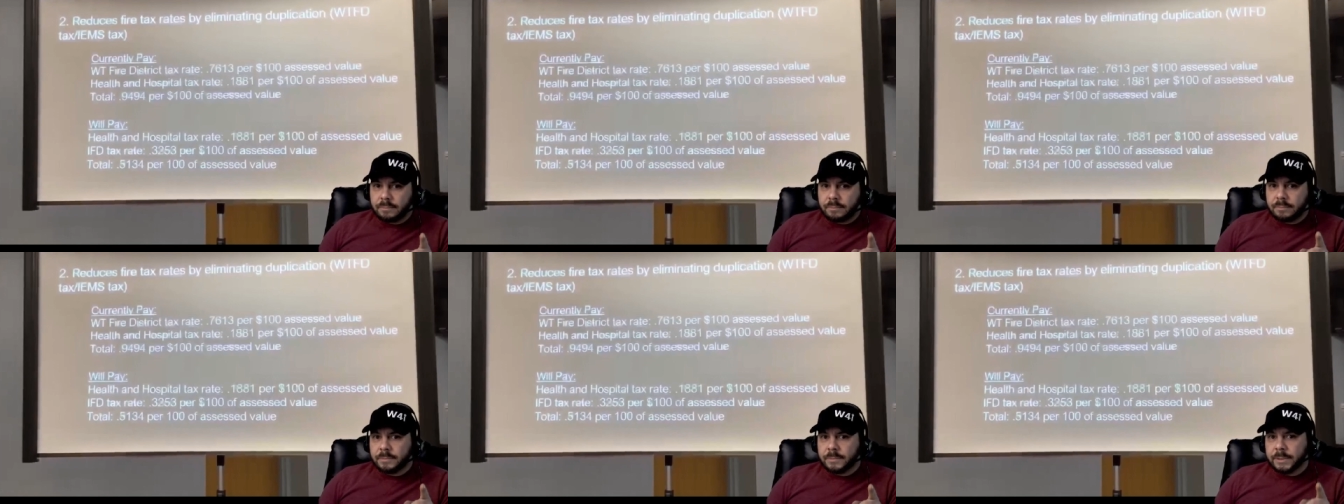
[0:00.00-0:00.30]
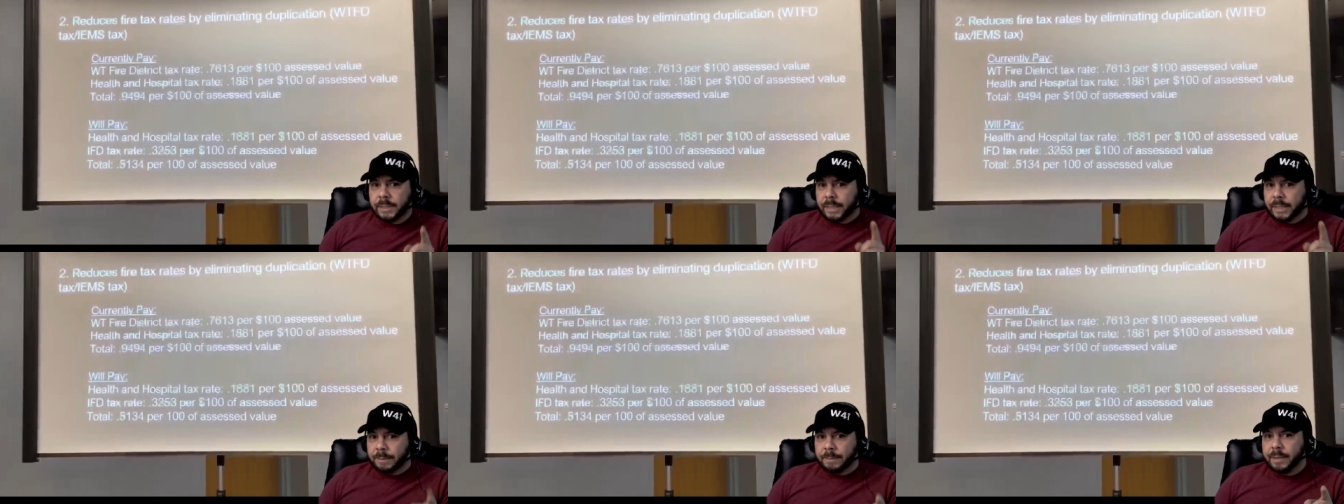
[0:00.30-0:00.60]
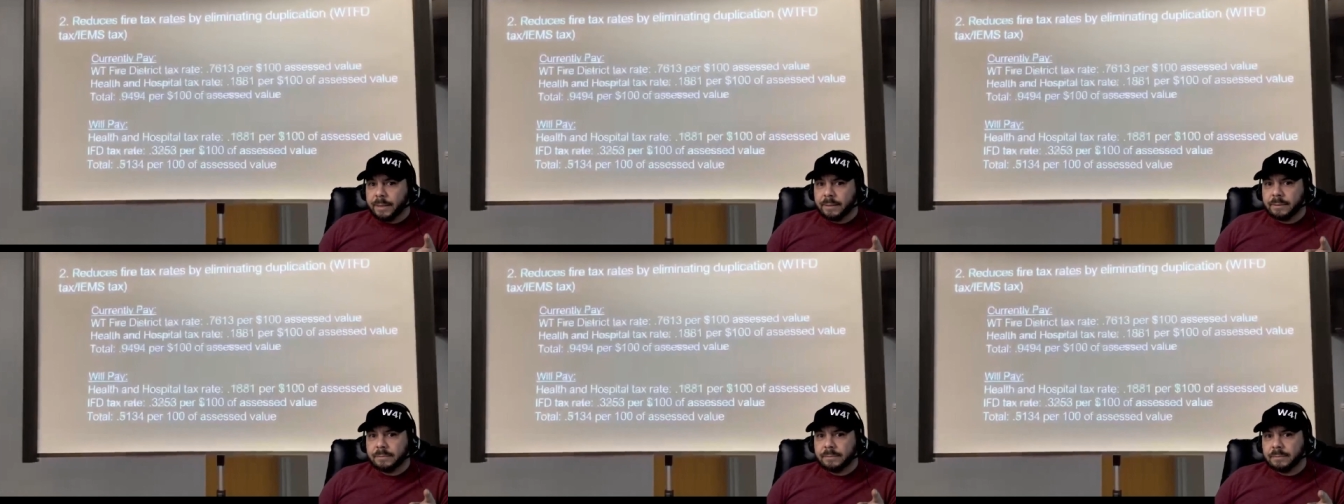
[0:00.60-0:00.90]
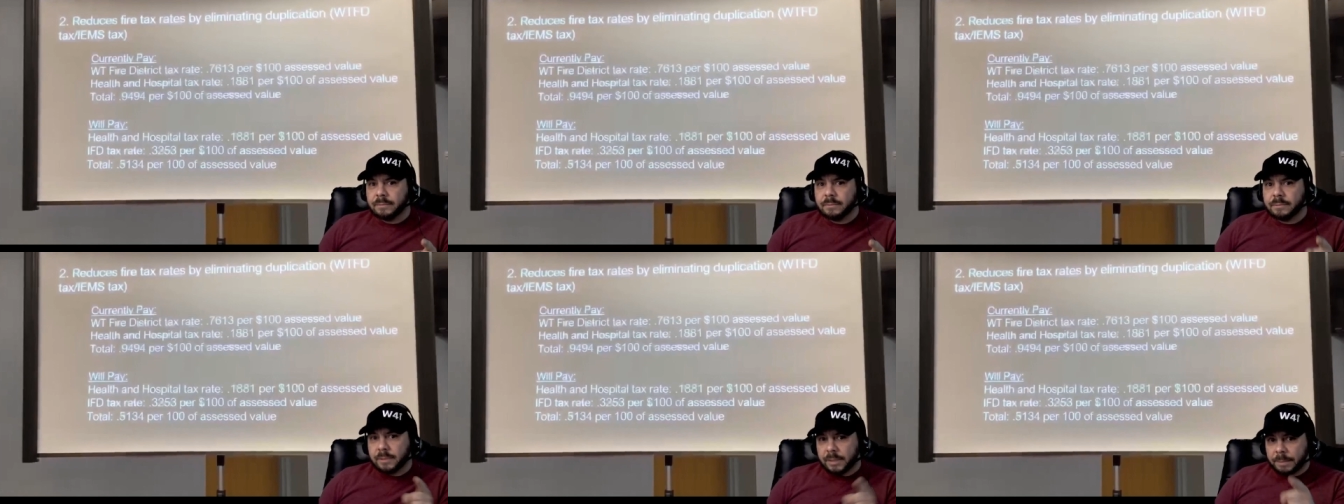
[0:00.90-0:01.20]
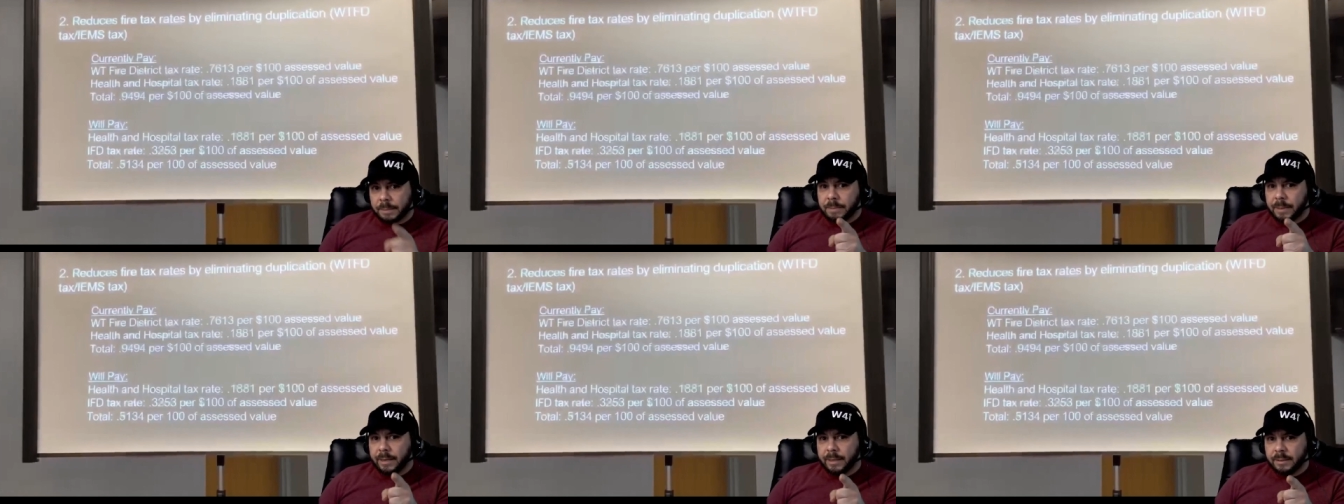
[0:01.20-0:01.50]
Explain it?
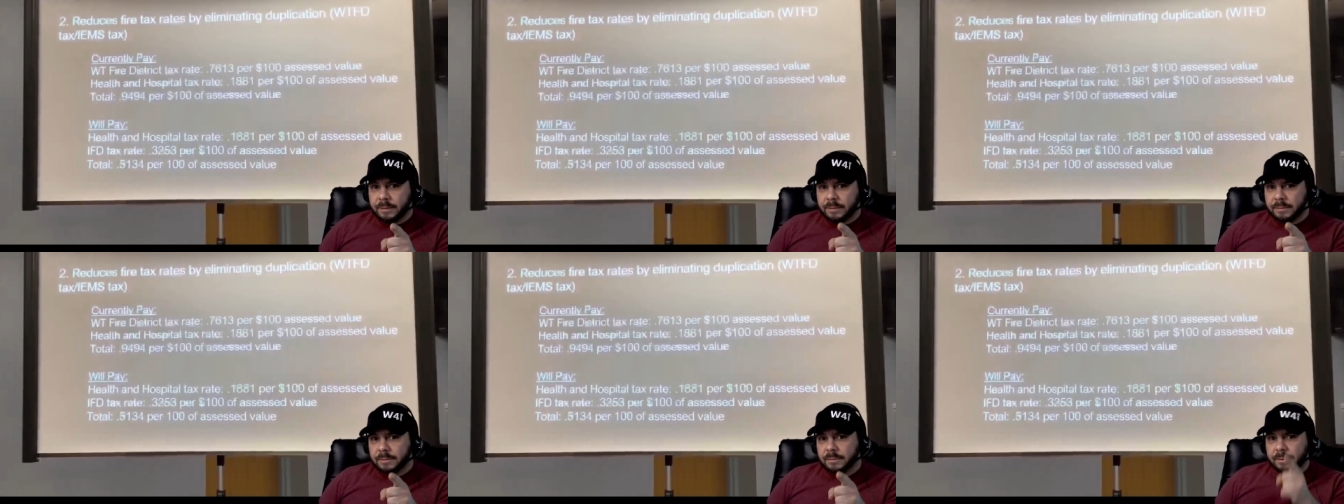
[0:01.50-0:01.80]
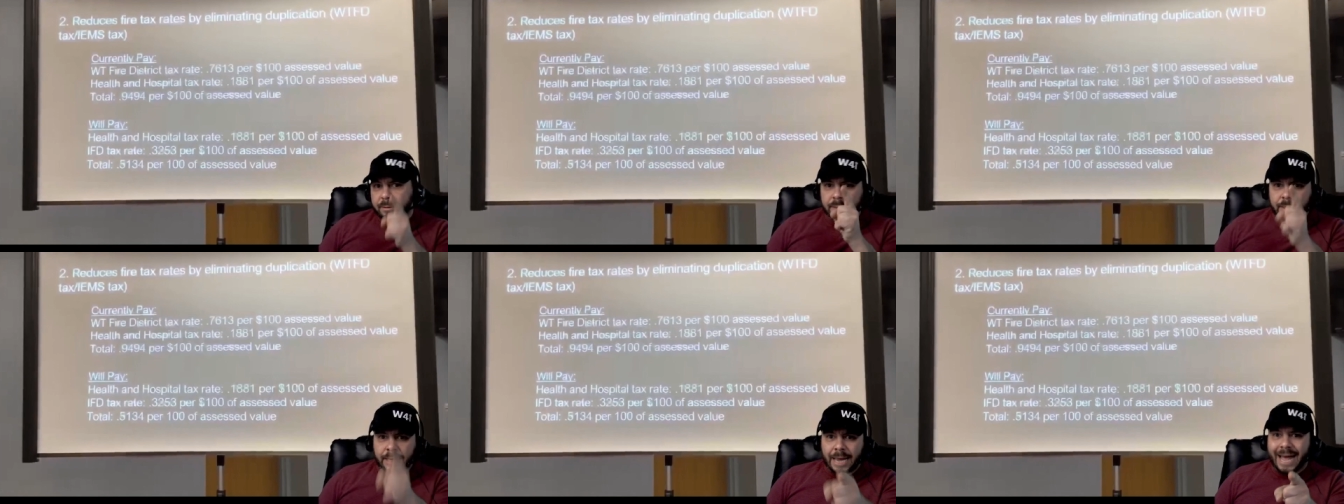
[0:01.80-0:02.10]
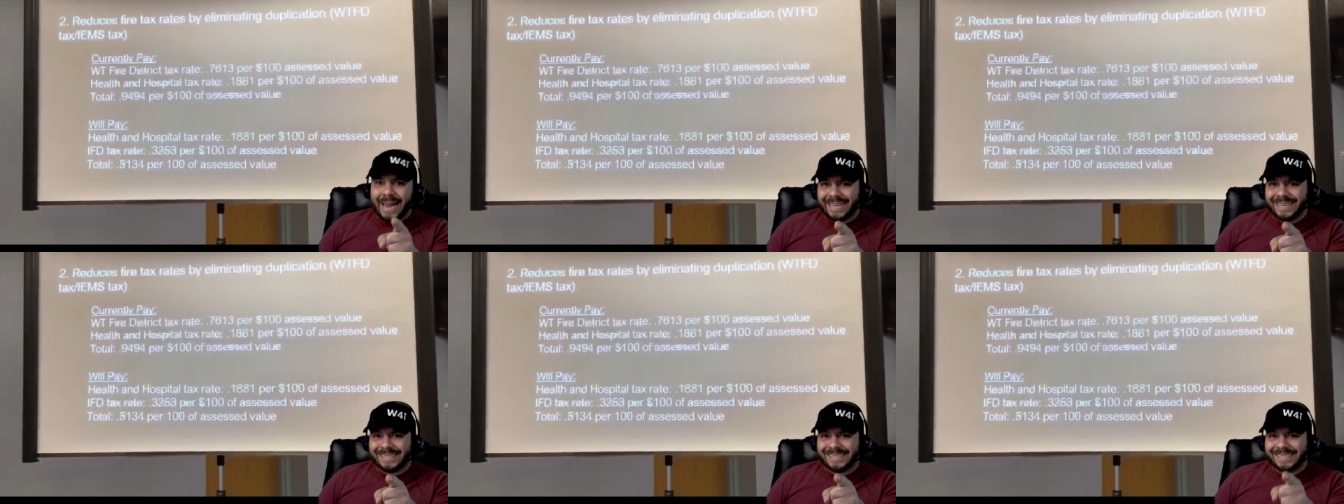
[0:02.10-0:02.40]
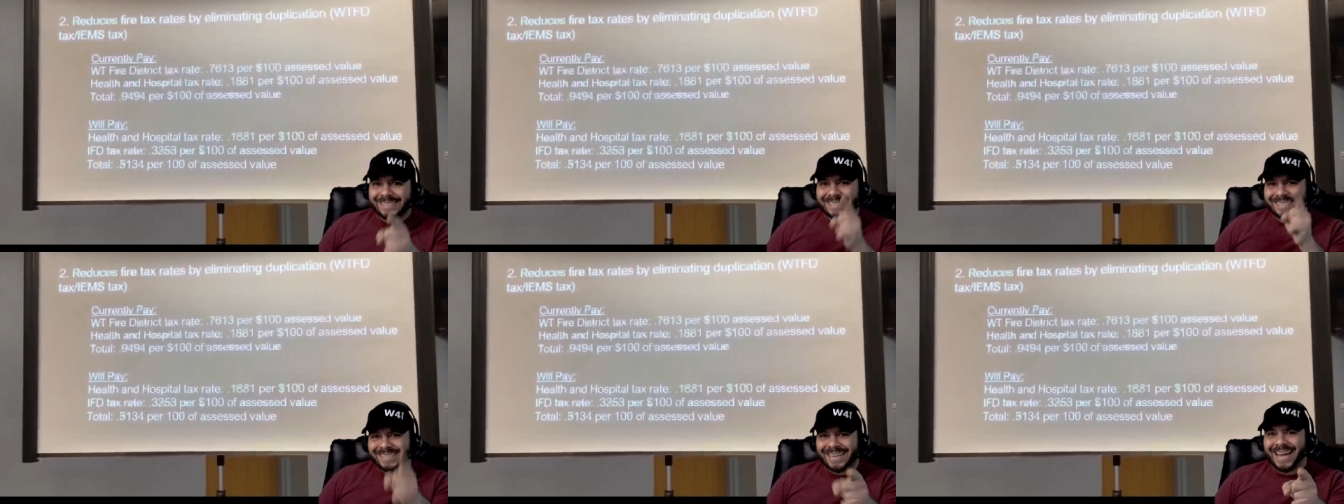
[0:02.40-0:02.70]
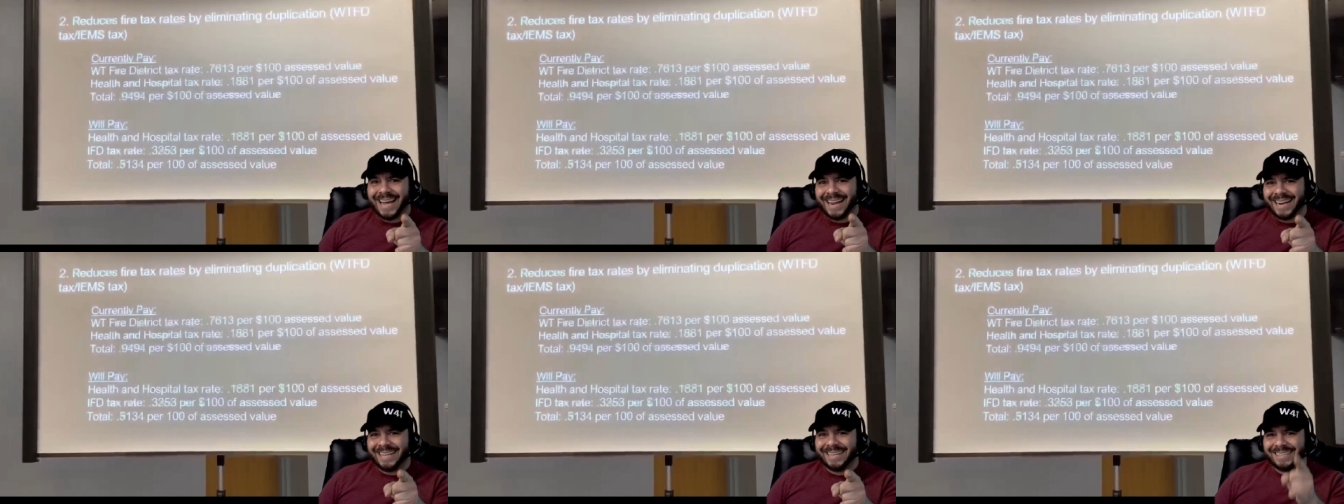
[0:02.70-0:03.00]
Explain it? Got it?
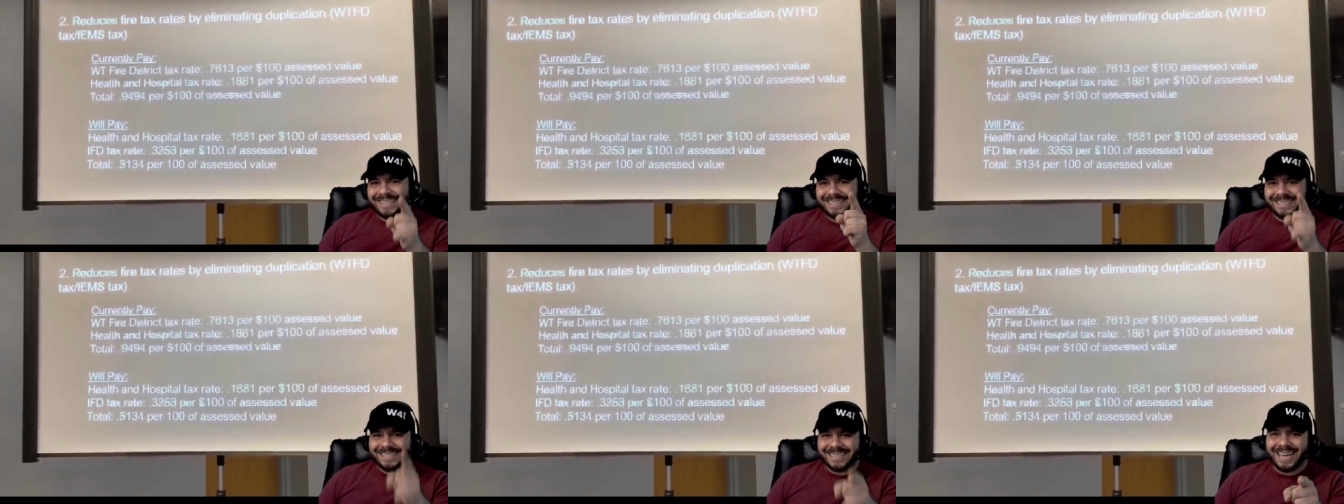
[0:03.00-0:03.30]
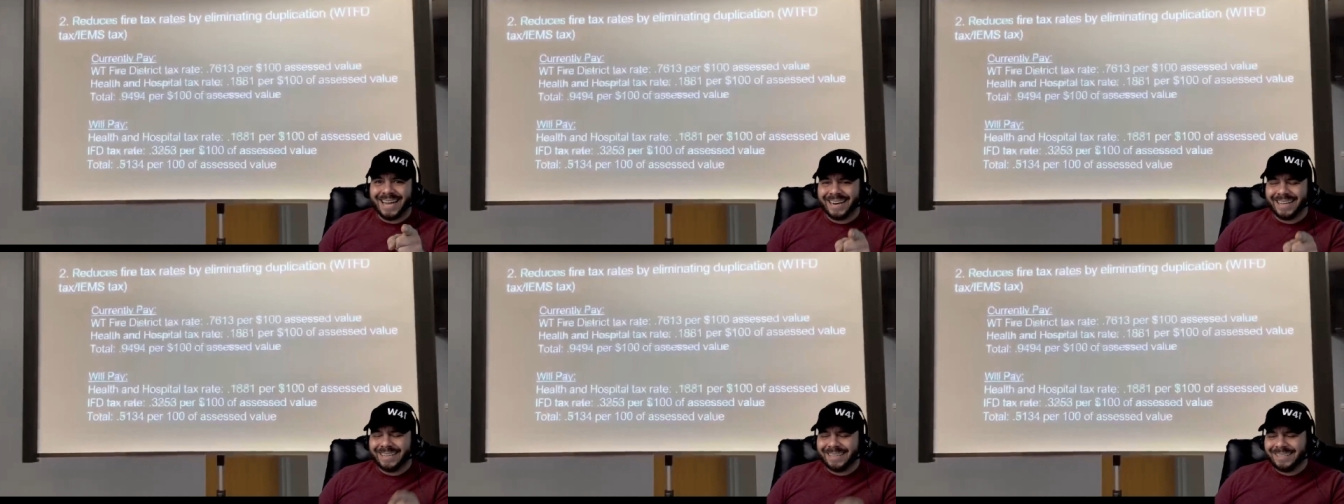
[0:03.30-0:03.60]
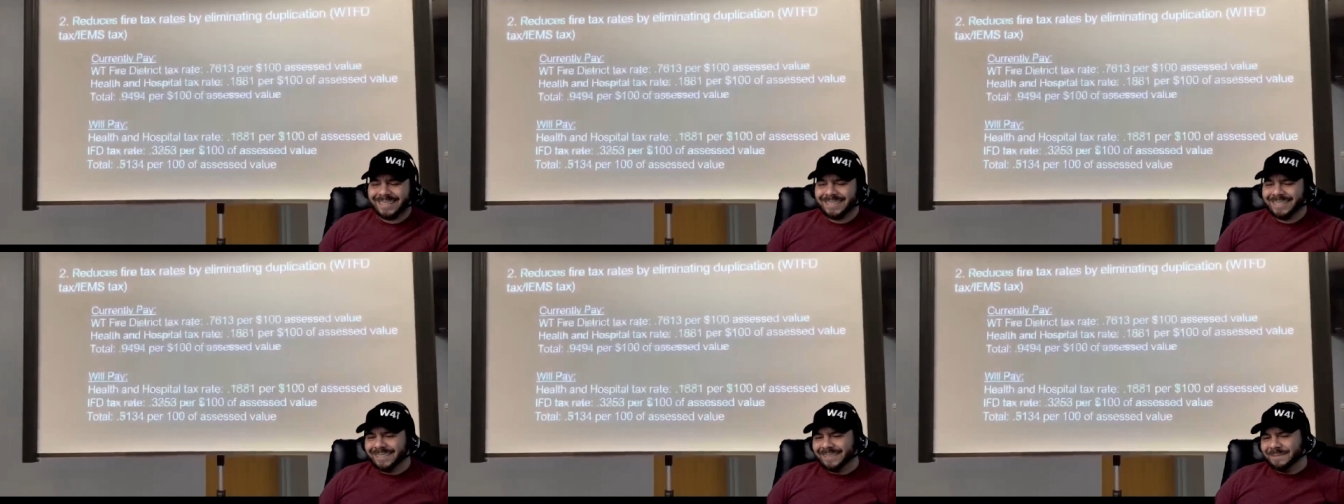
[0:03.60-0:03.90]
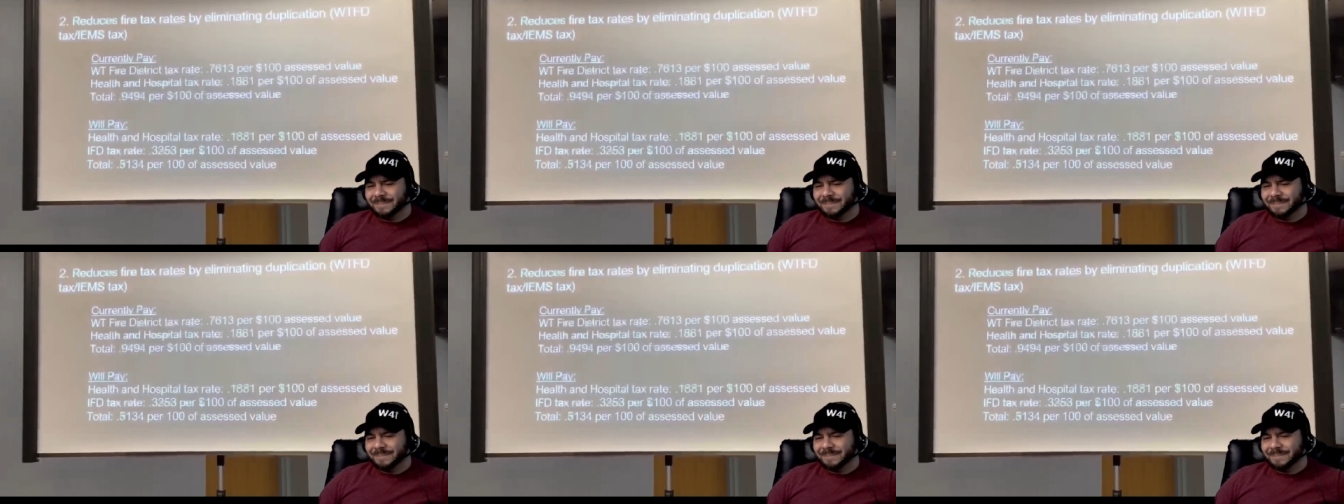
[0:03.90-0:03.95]
Got it? Got it? Good.